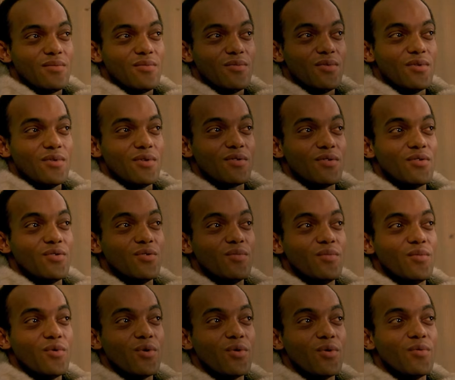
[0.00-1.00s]
When there's no
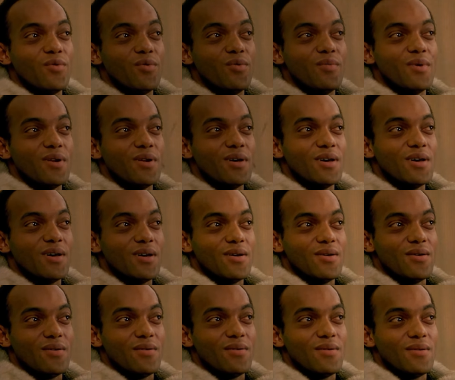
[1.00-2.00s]
more room in hell,
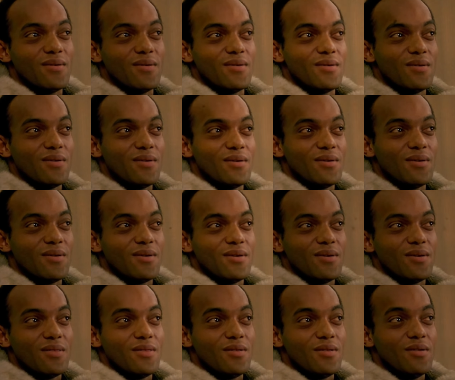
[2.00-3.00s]

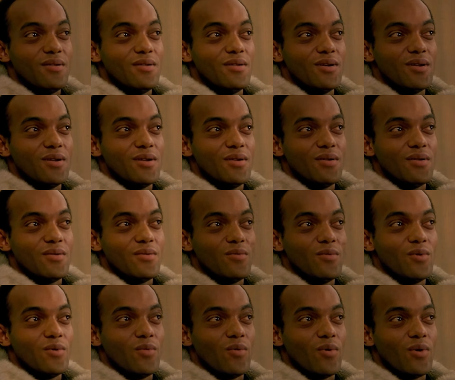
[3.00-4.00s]
the dead
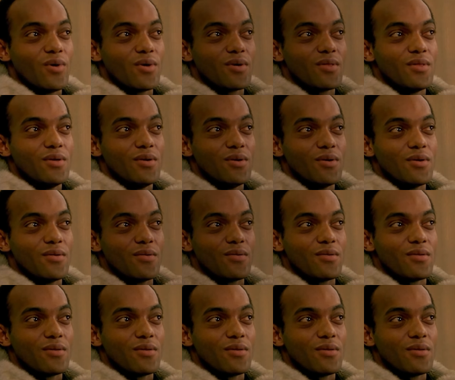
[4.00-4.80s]
will walk here.